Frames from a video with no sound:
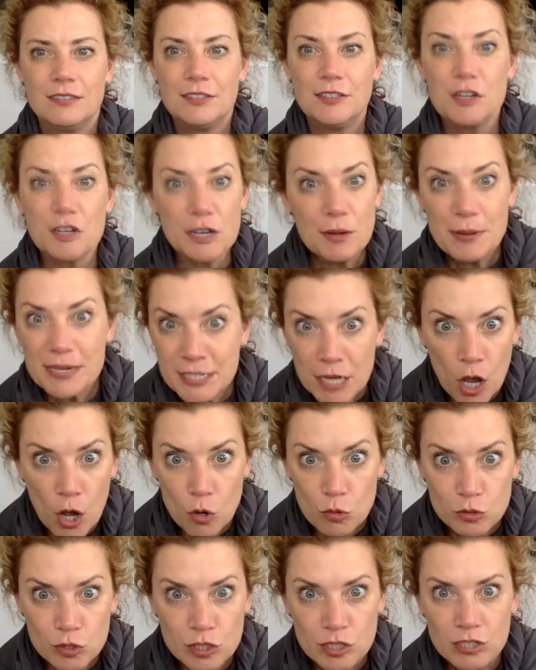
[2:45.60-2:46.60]
then you're gonna be
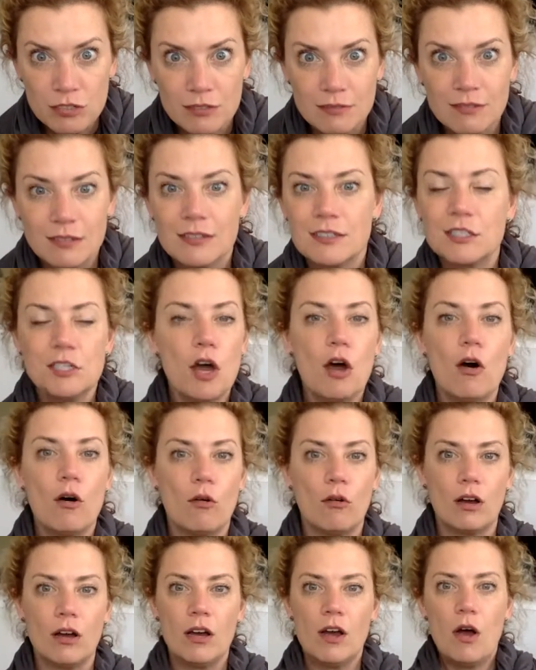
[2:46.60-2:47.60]
toast.
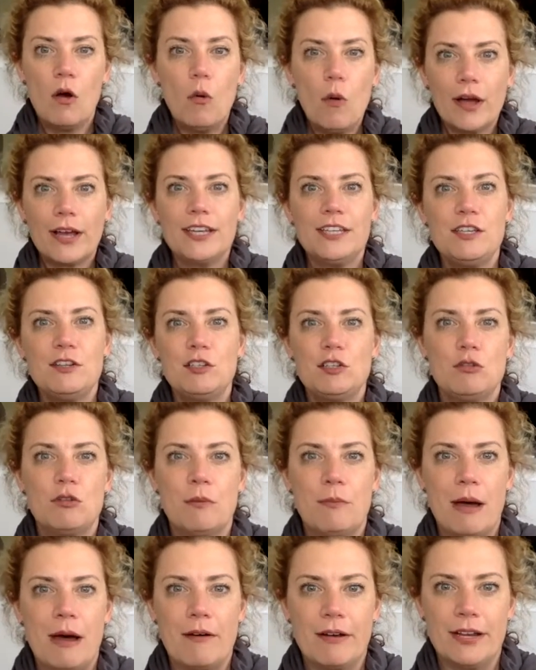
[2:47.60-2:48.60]
So what can you do
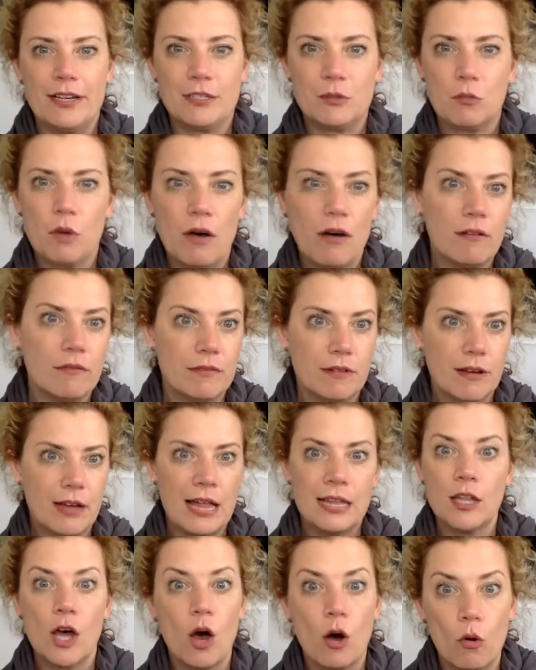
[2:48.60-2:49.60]
about it? Well,
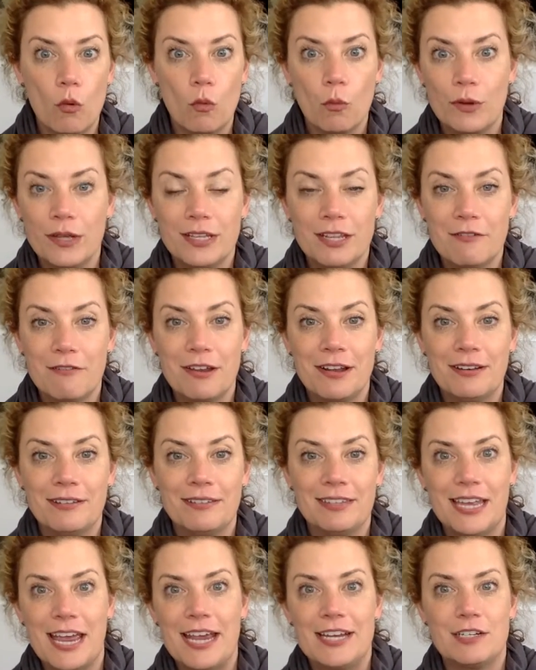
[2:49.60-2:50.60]
hello, we live
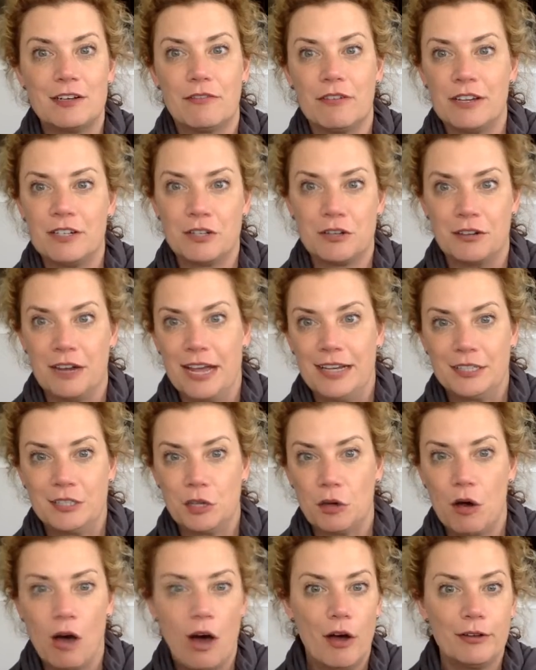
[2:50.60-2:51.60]
in the age of internet.
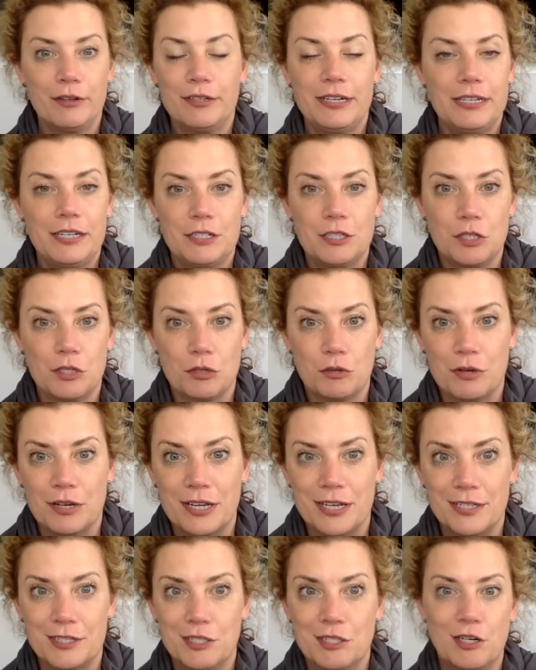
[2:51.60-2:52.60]
So all you need to do
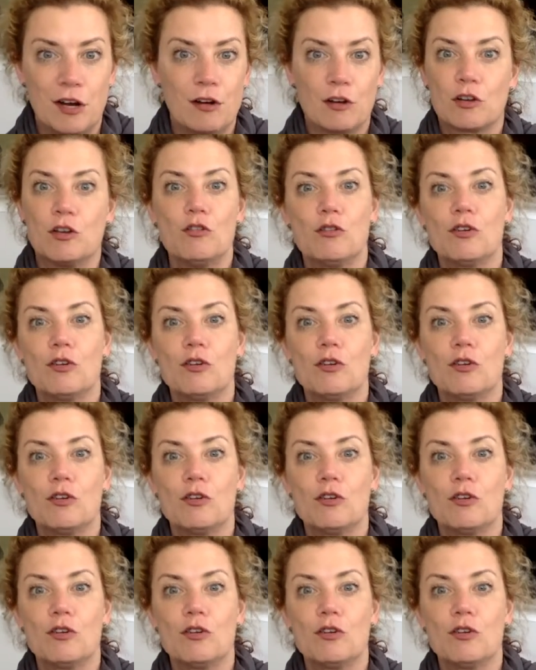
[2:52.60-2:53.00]
is start